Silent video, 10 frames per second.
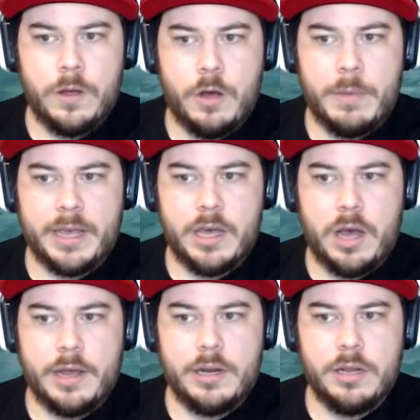Oh my
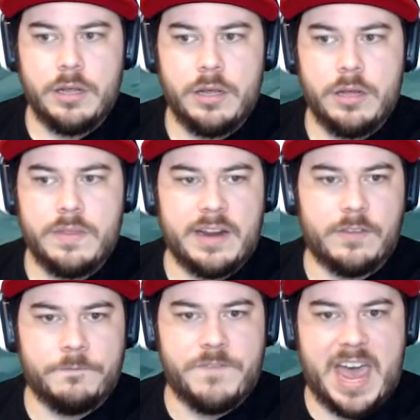god. That is
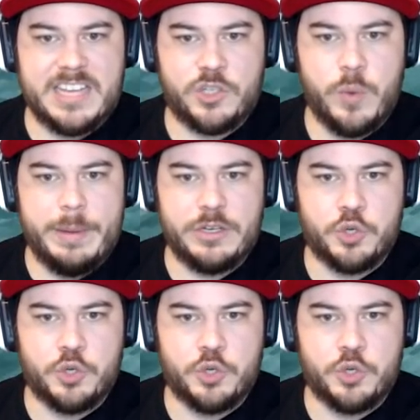a fast swimming